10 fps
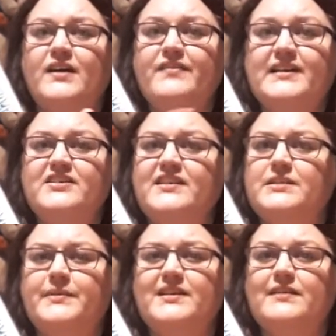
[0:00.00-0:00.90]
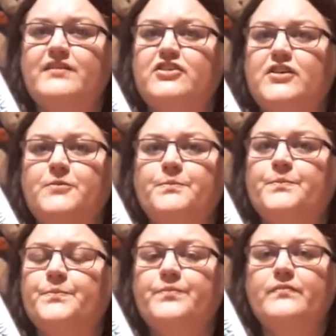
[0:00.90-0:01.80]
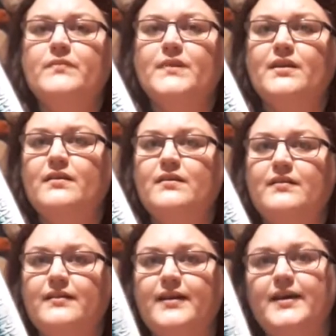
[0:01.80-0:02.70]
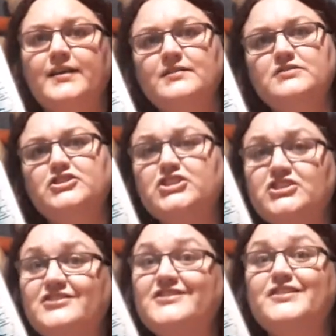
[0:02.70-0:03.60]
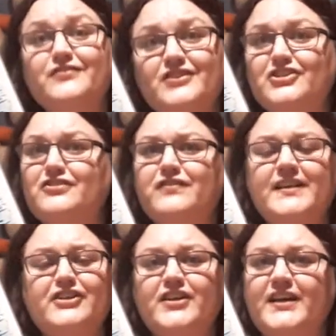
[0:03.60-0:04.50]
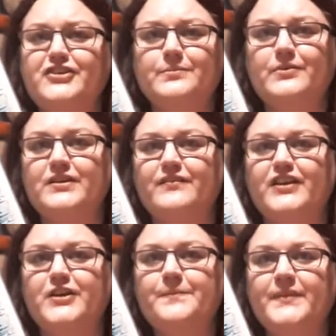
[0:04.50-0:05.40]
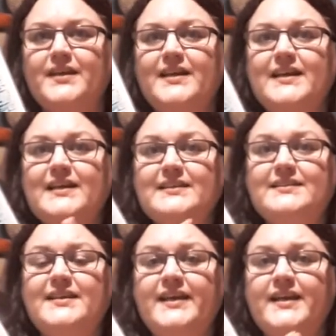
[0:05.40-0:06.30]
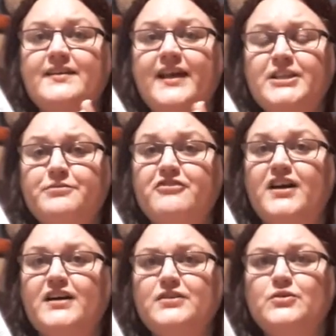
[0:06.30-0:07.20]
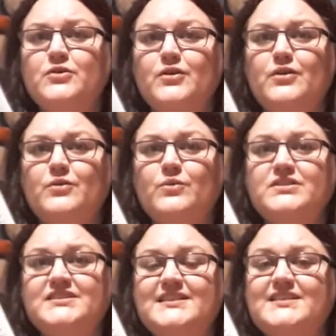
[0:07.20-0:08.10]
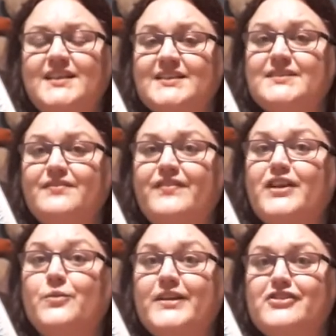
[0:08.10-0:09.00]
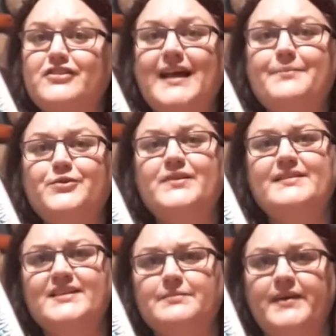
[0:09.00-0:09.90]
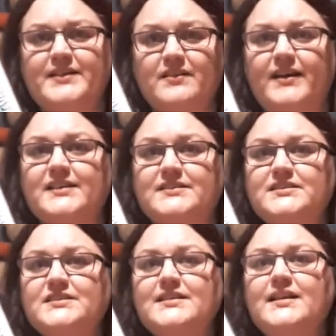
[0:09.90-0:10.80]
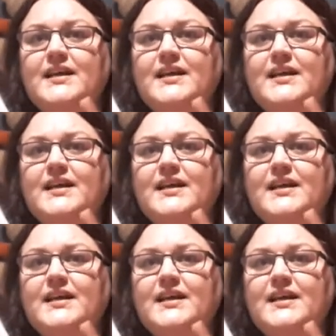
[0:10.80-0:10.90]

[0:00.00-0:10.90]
I think this needs to be a TV show. Okay? Just from an education point of view. The diaspora was a disgusting thing which absolutely decimated Ireland.